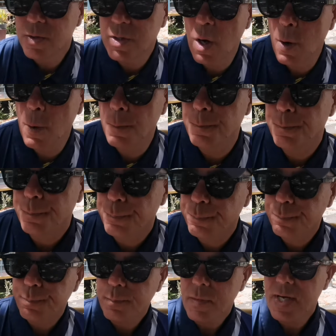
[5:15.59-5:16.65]
So
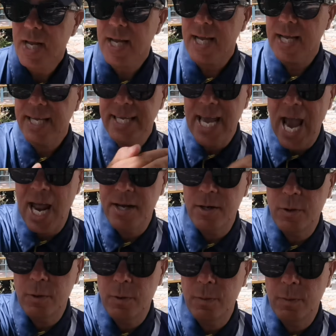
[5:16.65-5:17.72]

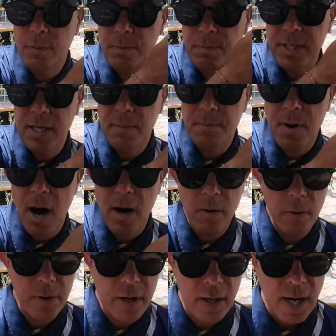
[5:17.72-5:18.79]
can you be a
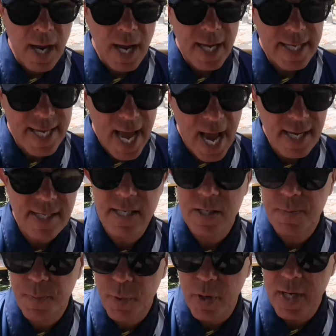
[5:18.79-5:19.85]
bar owner? Yes,
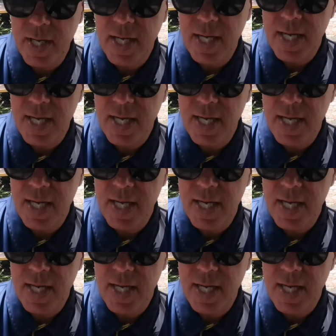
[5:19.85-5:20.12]
it's pretty